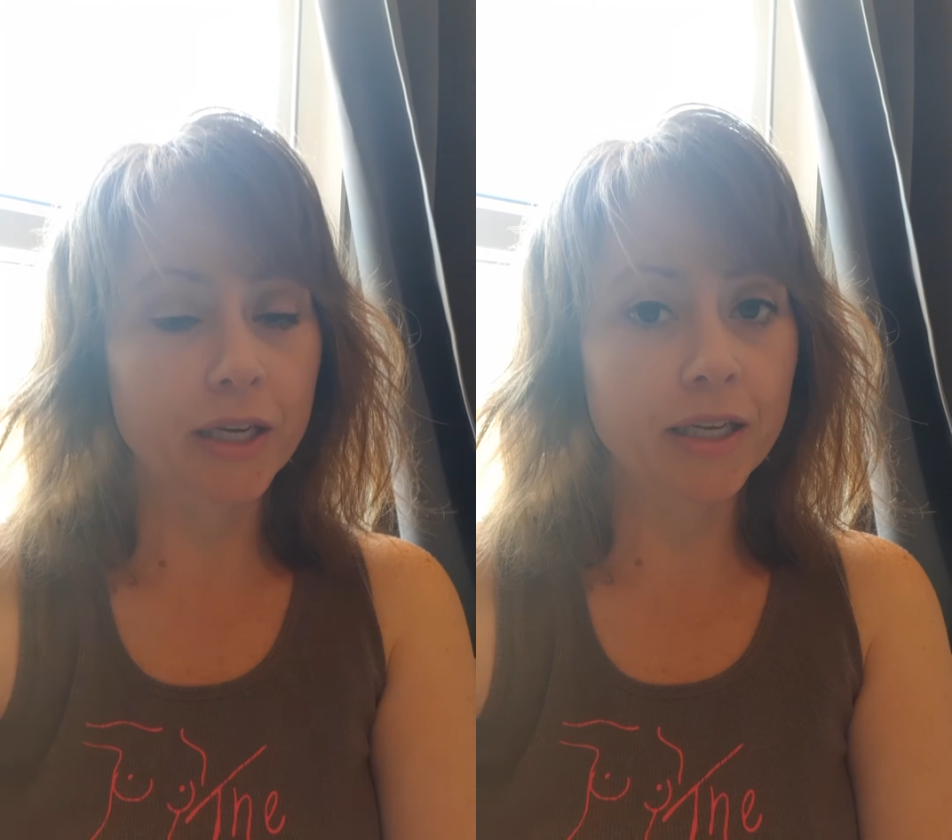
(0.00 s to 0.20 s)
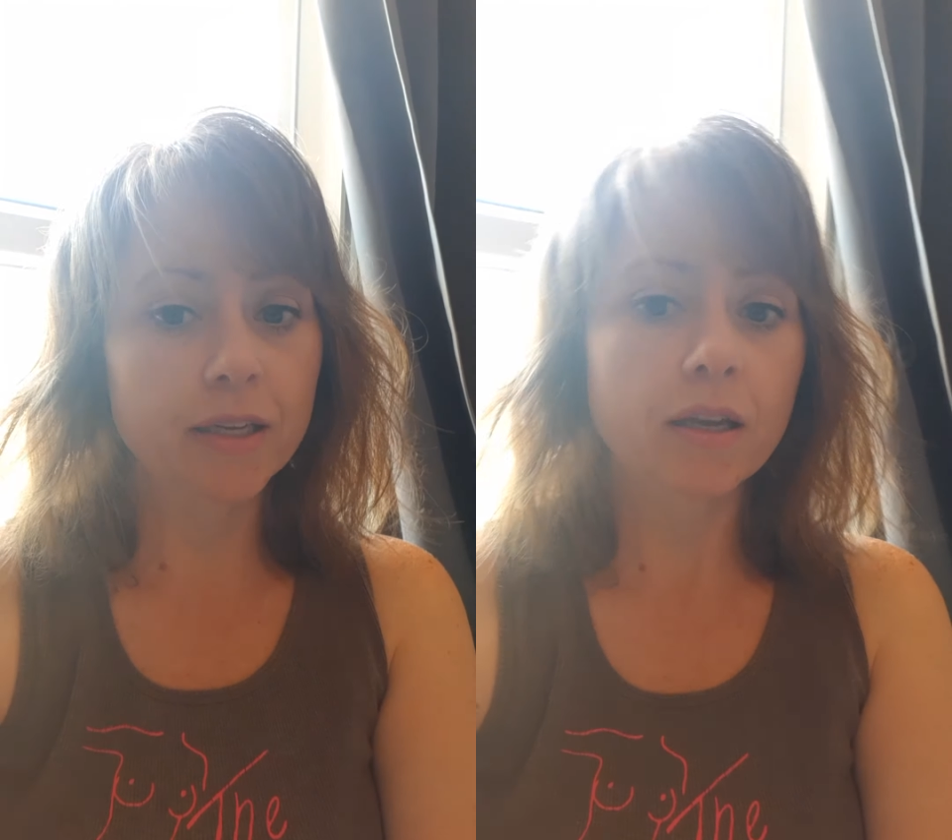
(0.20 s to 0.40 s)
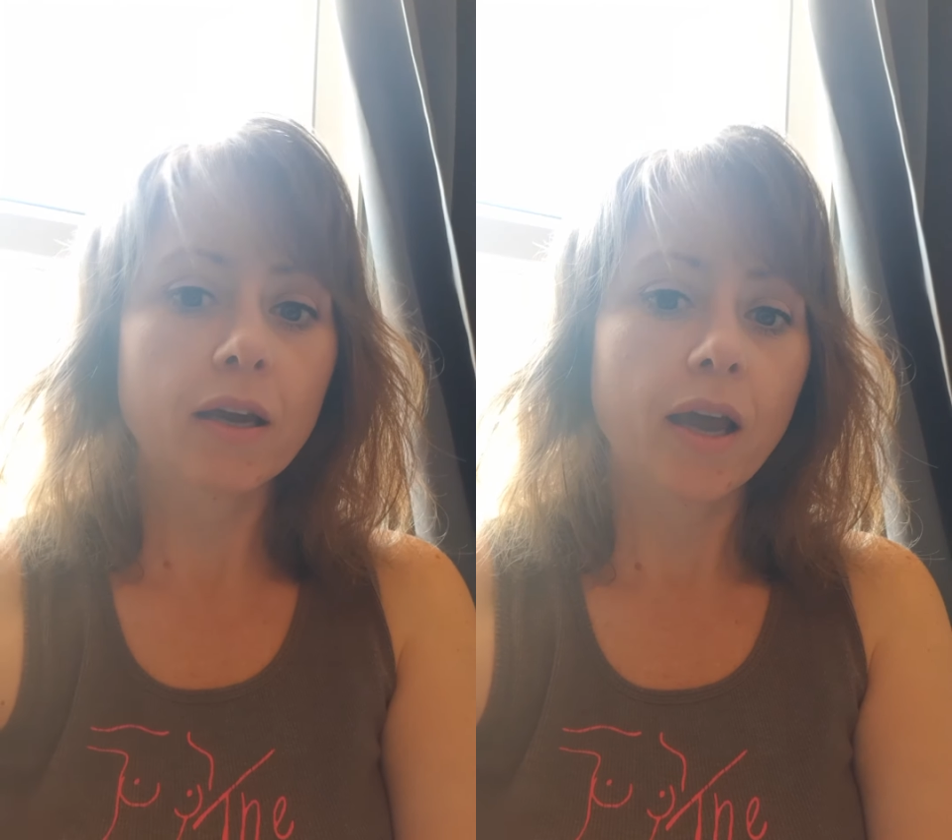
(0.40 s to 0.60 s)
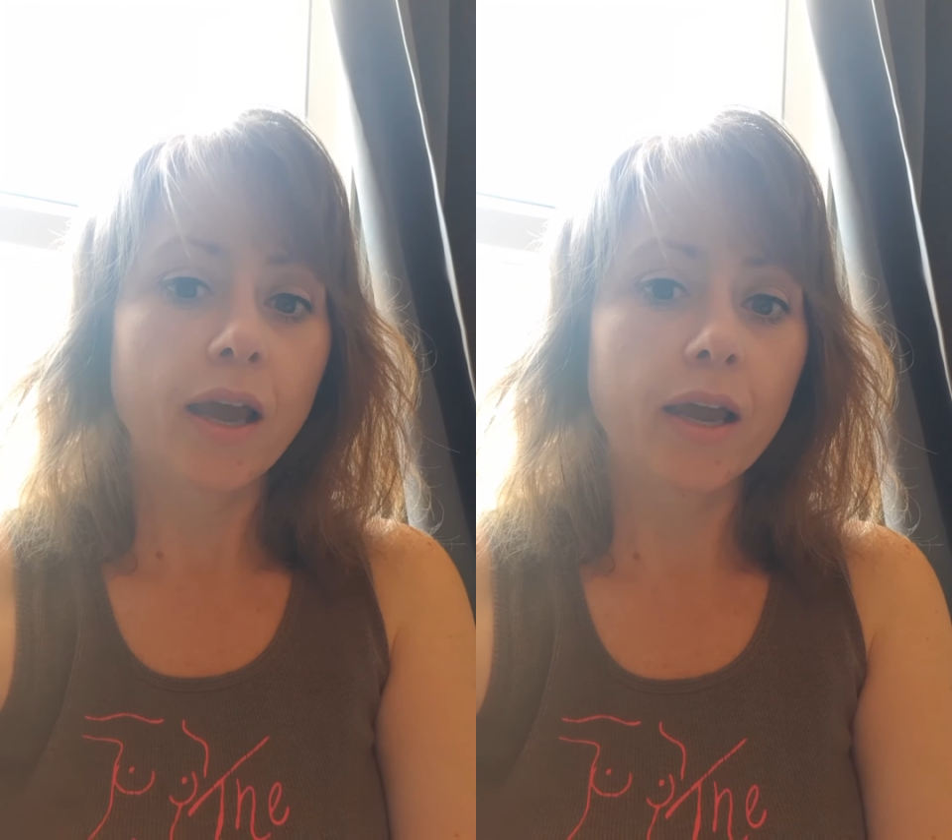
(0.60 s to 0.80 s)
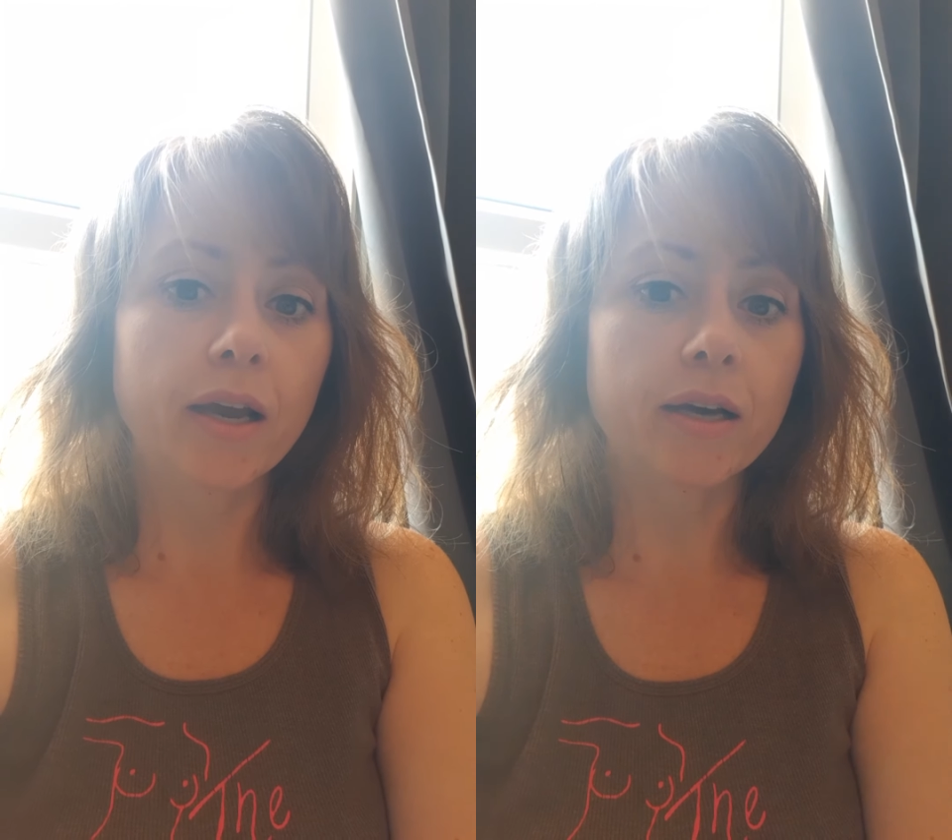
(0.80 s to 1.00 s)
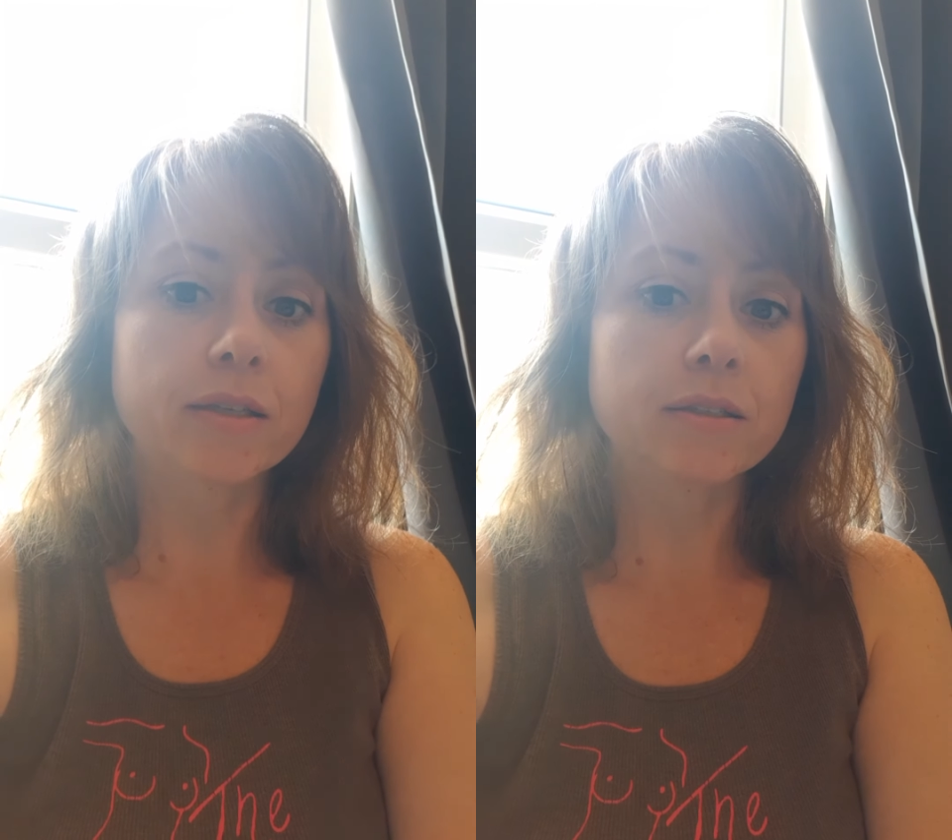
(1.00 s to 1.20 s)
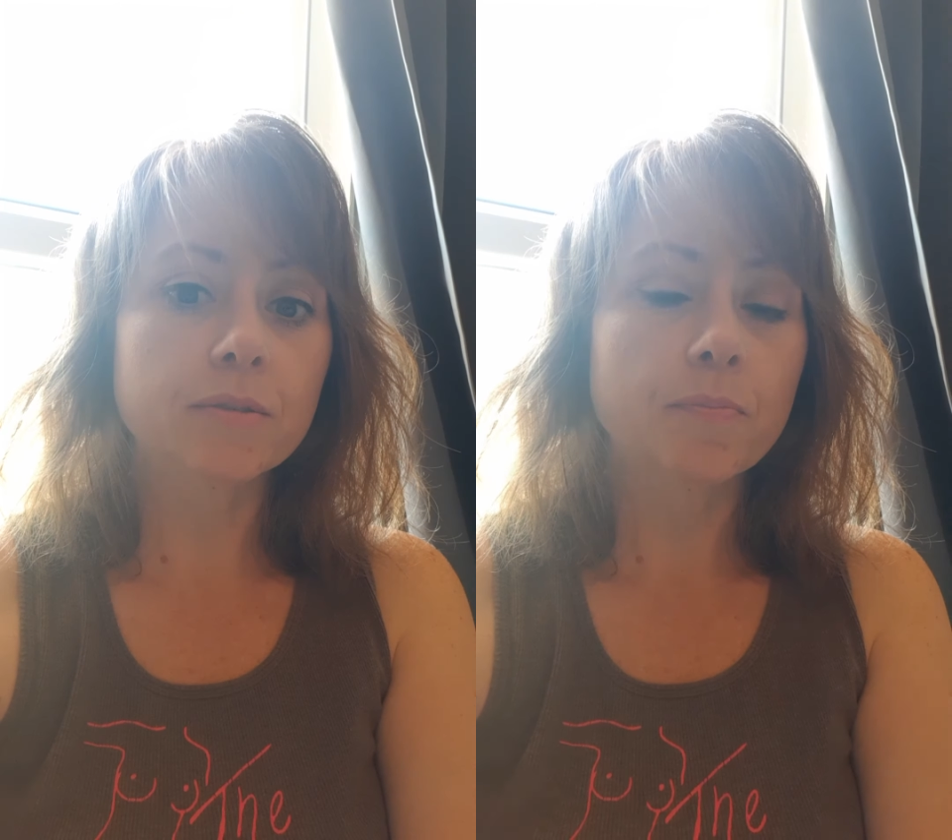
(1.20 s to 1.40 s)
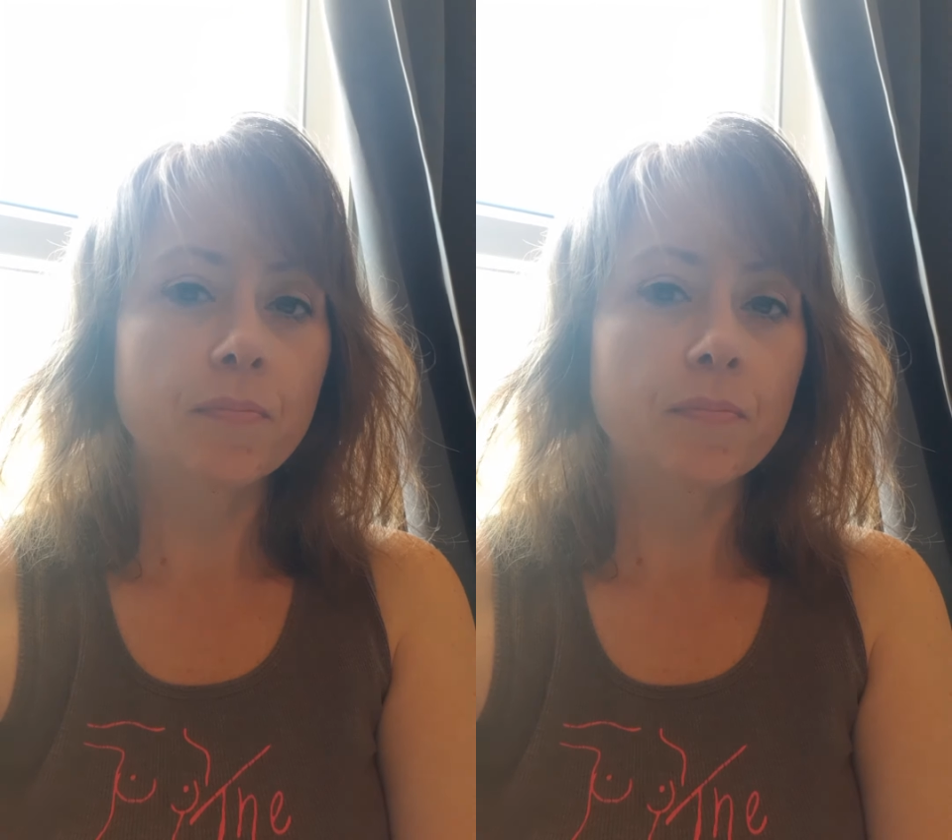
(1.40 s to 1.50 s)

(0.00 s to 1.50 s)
it and